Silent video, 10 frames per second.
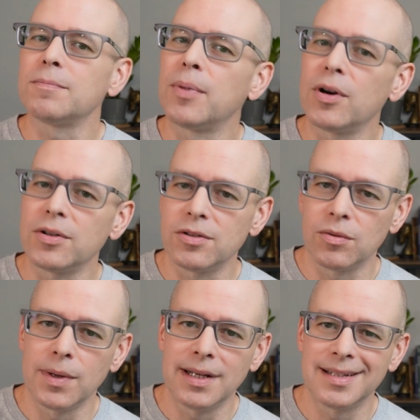personal
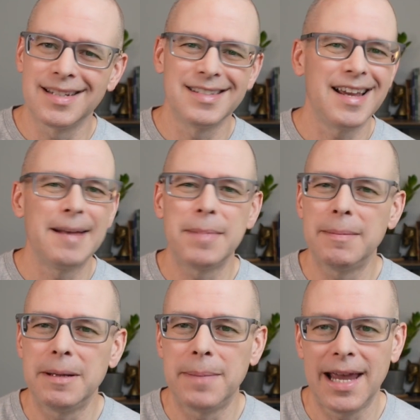weaknesses and
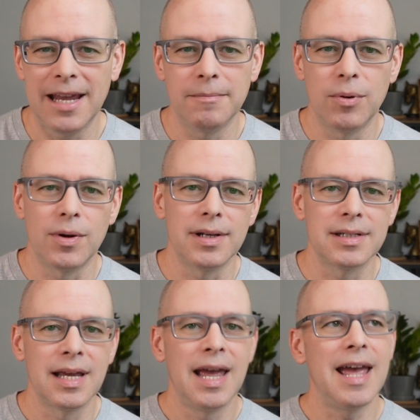maybe pain points